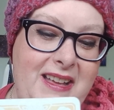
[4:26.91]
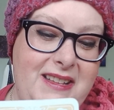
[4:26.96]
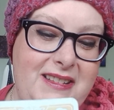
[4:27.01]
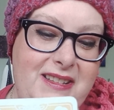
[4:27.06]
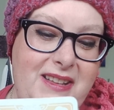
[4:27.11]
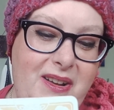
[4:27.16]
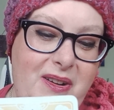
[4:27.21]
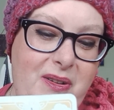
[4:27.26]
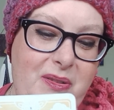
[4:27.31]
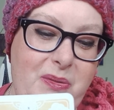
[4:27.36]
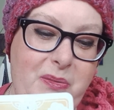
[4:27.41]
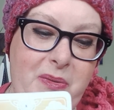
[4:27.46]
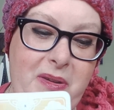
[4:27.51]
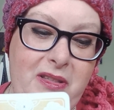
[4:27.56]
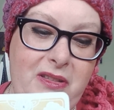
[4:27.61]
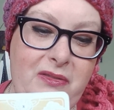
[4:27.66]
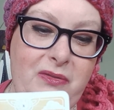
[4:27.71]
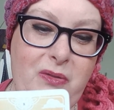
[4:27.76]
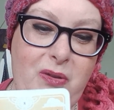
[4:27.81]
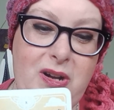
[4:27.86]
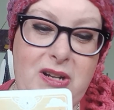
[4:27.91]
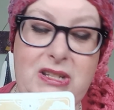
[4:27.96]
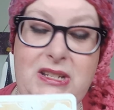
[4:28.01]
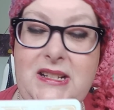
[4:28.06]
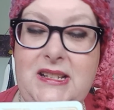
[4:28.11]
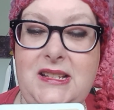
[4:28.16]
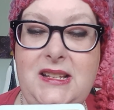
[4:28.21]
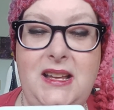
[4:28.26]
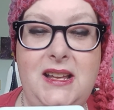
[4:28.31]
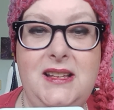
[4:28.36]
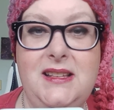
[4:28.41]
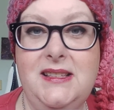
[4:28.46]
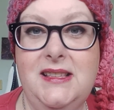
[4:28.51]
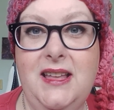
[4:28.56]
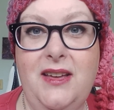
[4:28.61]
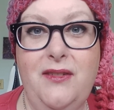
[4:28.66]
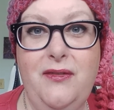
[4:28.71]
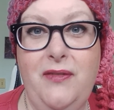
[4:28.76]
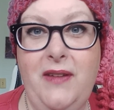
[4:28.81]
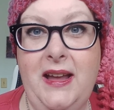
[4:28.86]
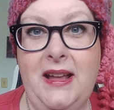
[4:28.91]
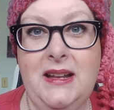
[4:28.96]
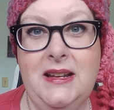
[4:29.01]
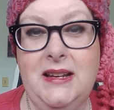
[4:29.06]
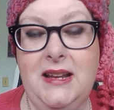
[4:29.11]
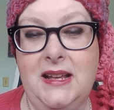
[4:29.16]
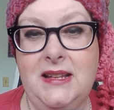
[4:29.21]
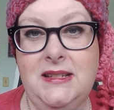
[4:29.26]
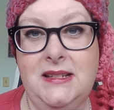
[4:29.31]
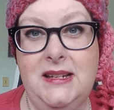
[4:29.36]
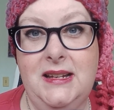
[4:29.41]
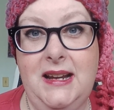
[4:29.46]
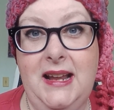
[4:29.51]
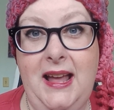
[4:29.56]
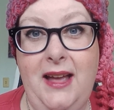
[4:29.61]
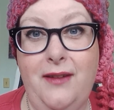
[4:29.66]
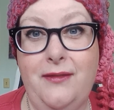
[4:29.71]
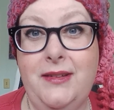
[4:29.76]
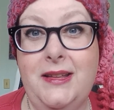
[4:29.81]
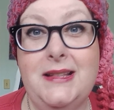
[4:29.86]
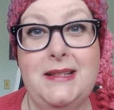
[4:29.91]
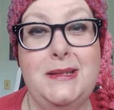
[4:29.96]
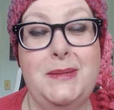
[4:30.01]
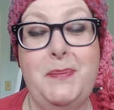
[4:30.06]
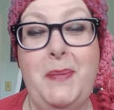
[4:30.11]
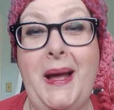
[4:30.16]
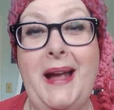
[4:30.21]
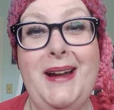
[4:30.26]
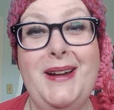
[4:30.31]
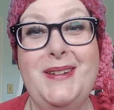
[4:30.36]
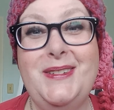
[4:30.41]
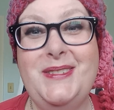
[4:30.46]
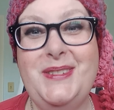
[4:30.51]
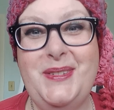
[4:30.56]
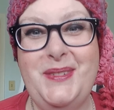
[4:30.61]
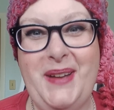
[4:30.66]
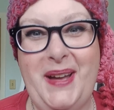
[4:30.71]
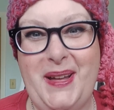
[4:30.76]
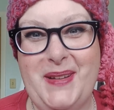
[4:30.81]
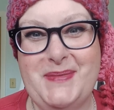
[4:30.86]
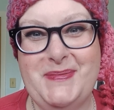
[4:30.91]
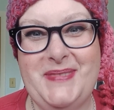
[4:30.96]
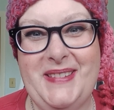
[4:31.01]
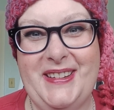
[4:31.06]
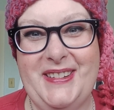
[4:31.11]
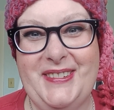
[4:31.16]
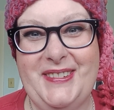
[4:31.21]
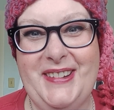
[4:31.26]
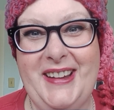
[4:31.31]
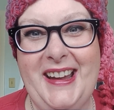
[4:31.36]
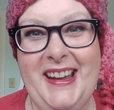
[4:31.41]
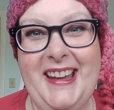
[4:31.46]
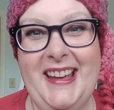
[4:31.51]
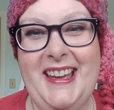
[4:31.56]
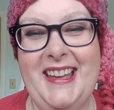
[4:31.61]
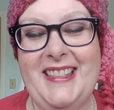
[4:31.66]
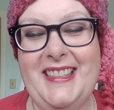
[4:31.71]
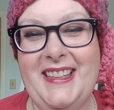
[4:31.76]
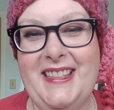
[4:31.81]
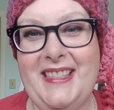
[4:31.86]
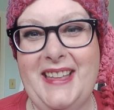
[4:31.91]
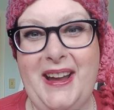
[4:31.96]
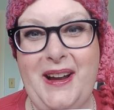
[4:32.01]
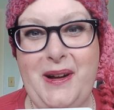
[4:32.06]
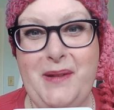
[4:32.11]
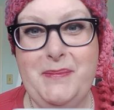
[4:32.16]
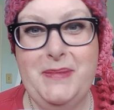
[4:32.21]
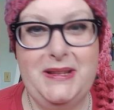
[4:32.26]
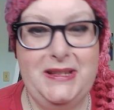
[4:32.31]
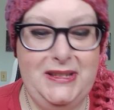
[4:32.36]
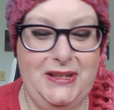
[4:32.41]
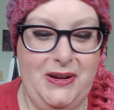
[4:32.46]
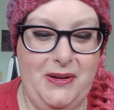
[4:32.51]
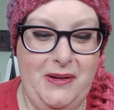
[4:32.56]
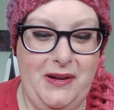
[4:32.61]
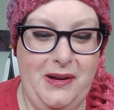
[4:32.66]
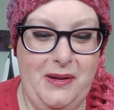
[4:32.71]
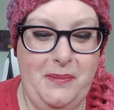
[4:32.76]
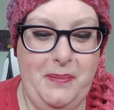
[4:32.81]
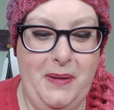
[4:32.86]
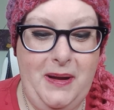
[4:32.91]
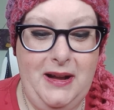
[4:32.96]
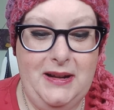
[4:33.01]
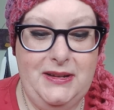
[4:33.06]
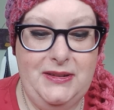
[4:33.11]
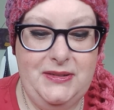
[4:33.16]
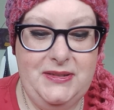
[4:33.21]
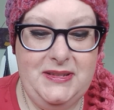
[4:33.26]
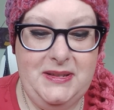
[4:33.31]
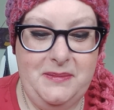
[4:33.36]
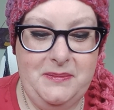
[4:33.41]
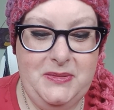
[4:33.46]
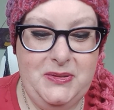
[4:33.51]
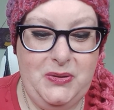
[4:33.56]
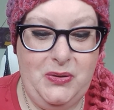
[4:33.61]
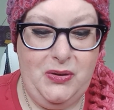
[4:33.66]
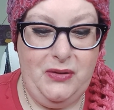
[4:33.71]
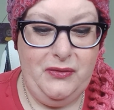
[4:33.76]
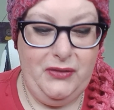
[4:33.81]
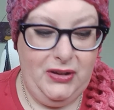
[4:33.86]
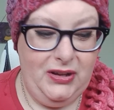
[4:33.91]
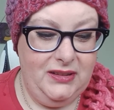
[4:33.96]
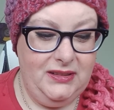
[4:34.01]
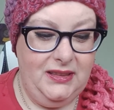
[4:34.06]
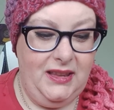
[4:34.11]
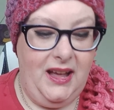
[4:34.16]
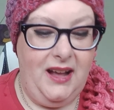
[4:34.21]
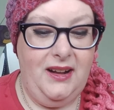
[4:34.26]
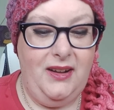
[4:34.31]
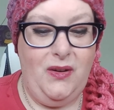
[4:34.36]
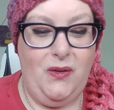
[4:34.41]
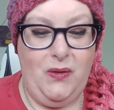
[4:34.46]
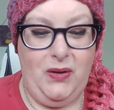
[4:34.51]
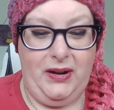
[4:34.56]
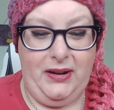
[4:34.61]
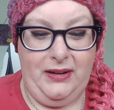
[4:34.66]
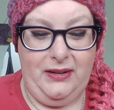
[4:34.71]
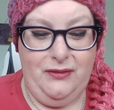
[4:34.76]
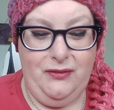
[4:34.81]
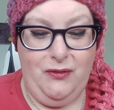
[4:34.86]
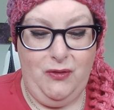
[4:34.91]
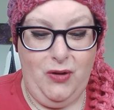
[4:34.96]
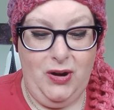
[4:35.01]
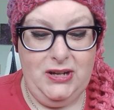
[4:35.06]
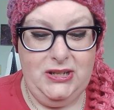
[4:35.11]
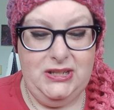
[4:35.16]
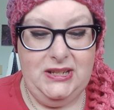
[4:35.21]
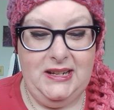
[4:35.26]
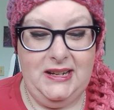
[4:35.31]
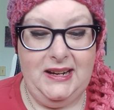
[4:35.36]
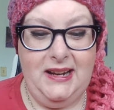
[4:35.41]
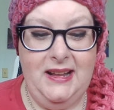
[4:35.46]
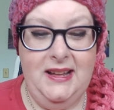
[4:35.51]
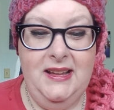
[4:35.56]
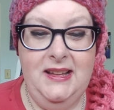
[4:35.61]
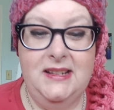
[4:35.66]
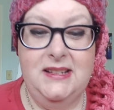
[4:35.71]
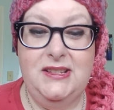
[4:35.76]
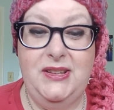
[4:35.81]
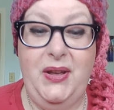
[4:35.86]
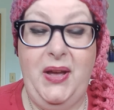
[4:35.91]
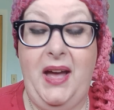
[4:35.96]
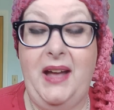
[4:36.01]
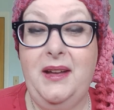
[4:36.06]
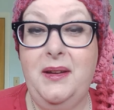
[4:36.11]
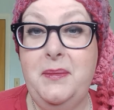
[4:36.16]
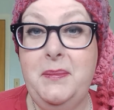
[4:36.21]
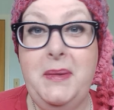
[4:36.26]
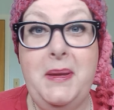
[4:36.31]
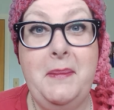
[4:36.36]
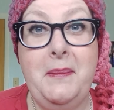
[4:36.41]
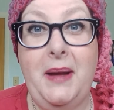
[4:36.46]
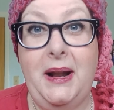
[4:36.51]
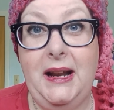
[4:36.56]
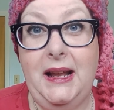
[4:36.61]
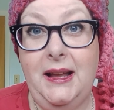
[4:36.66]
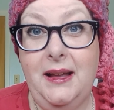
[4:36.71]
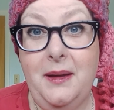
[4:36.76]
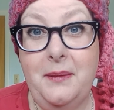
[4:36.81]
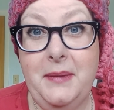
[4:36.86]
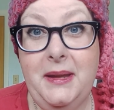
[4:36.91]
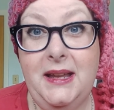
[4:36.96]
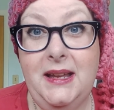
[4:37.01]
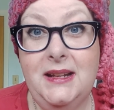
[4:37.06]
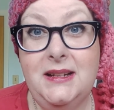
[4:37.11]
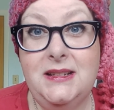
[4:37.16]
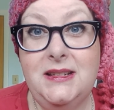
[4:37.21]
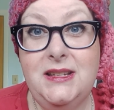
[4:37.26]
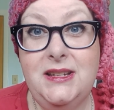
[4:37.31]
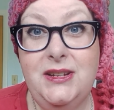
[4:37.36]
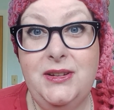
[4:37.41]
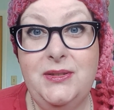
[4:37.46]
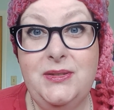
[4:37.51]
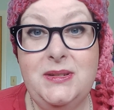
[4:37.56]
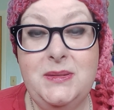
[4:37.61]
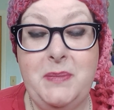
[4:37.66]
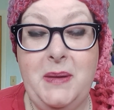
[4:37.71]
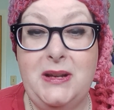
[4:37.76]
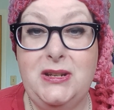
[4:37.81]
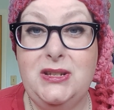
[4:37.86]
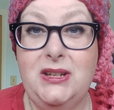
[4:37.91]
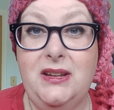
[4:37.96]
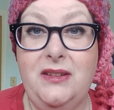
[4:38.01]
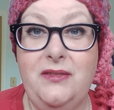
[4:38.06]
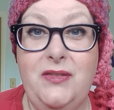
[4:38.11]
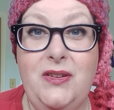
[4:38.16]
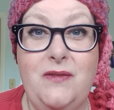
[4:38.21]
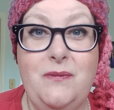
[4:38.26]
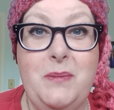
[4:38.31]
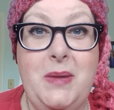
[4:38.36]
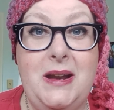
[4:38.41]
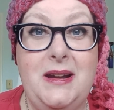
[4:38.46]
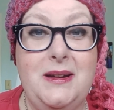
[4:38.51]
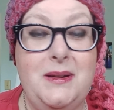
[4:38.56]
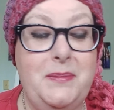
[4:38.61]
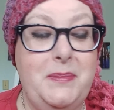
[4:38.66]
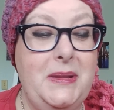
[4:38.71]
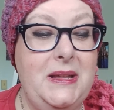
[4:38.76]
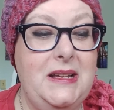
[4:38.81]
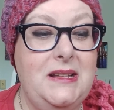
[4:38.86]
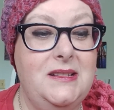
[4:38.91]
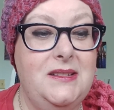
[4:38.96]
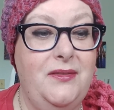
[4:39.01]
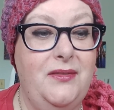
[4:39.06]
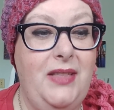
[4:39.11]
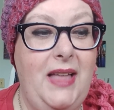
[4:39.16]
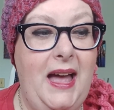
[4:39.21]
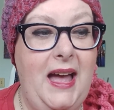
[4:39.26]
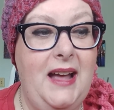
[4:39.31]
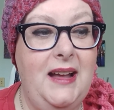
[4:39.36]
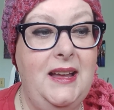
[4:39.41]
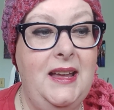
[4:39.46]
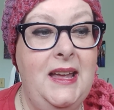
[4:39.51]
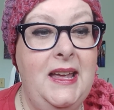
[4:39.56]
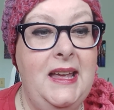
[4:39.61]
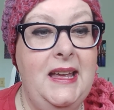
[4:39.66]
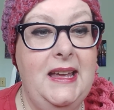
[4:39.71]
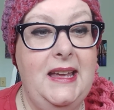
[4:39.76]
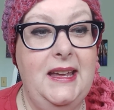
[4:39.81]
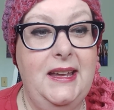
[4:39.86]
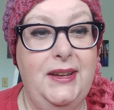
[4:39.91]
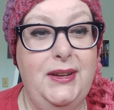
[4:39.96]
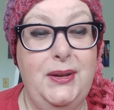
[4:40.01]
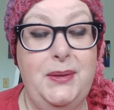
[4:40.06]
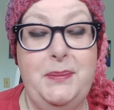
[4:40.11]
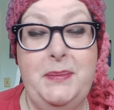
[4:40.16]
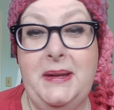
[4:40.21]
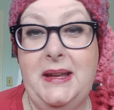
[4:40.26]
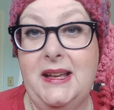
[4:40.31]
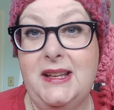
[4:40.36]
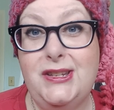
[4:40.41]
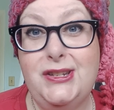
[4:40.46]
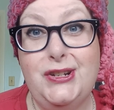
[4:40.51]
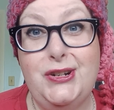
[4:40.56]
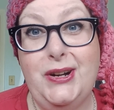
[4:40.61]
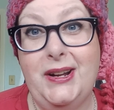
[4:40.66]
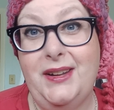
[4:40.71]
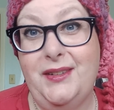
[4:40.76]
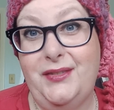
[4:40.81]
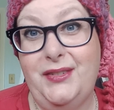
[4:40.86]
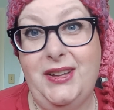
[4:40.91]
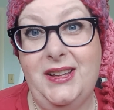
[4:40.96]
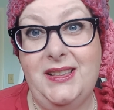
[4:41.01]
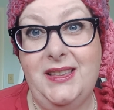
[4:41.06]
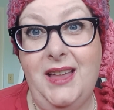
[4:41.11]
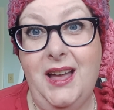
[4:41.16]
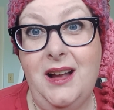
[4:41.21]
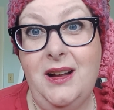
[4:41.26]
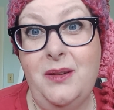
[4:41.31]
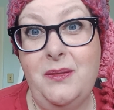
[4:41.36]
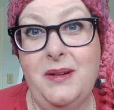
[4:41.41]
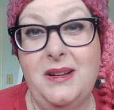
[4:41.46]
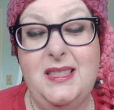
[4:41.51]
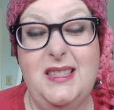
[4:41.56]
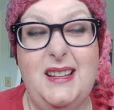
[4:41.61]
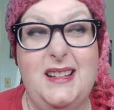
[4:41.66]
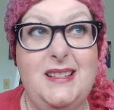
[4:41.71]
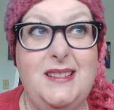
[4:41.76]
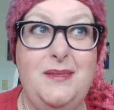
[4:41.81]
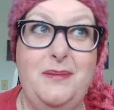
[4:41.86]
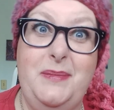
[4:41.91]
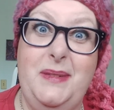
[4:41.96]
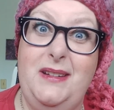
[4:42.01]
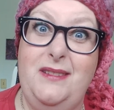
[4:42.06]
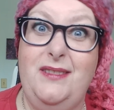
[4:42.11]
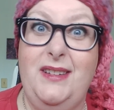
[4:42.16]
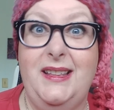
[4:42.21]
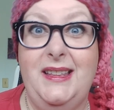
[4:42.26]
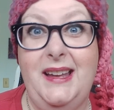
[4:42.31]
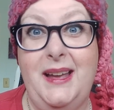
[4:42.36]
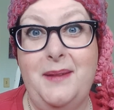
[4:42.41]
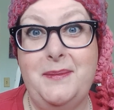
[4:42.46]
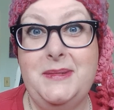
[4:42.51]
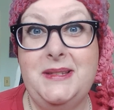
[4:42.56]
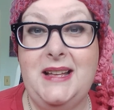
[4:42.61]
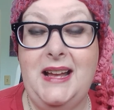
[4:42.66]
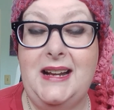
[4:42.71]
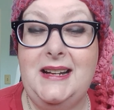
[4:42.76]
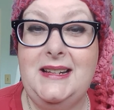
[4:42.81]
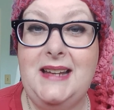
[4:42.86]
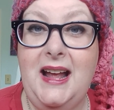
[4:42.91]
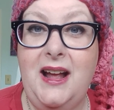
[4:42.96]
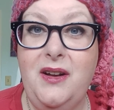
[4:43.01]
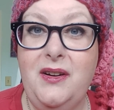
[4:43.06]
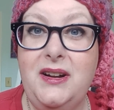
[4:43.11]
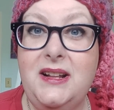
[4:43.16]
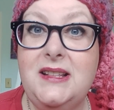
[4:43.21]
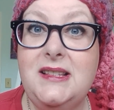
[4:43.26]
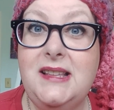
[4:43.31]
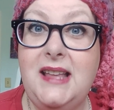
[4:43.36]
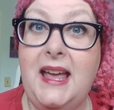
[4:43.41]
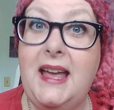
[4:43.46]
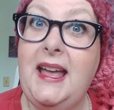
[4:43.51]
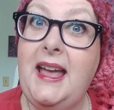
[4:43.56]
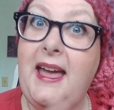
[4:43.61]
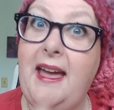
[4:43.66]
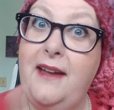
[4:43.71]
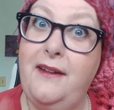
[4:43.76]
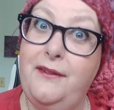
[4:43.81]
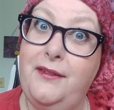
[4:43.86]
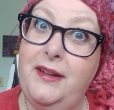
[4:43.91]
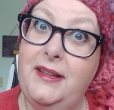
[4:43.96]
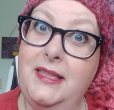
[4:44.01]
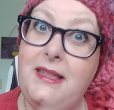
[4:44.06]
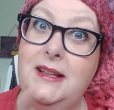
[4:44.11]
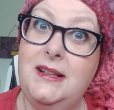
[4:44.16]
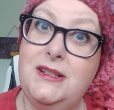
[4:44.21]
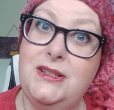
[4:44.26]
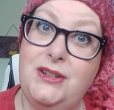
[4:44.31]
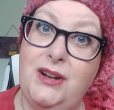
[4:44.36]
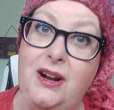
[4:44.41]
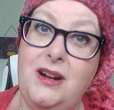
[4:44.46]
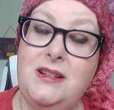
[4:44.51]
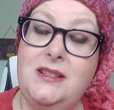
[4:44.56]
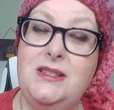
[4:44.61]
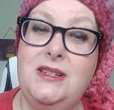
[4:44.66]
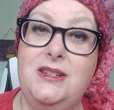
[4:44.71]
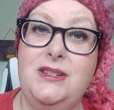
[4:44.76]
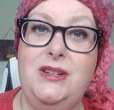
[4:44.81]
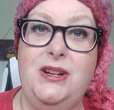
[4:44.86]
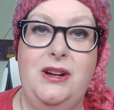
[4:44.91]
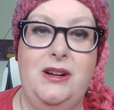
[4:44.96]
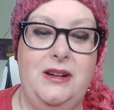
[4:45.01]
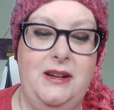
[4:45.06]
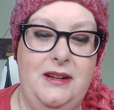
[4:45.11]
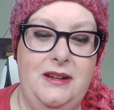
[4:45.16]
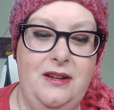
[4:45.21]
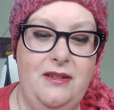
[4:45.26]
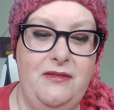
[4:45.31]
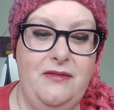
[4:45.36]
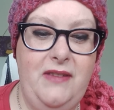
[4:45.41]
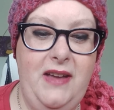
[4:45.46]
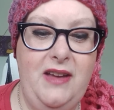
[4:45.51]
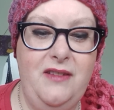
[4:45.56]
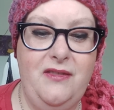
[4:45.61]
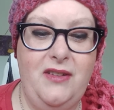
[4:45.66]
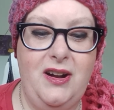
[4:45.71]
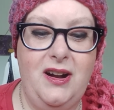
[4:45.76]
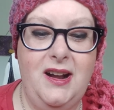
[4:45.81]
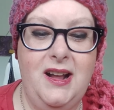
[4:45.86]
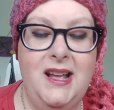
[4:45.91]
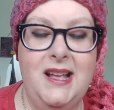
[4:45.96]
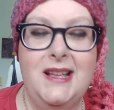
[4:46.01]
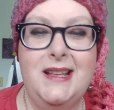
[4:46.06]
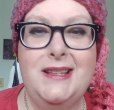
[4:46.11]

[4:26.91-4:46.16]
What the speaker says: So the Wheel of Fortune says that fate and destiny have conspired to help you, and that they are bestowing upon you some sort of good luck or good fortune. So that could be money coming into you, especially if you've been in a place of lack. It could be a string of good luck where things have been really upside down. It's like everything starts to turn in your favor.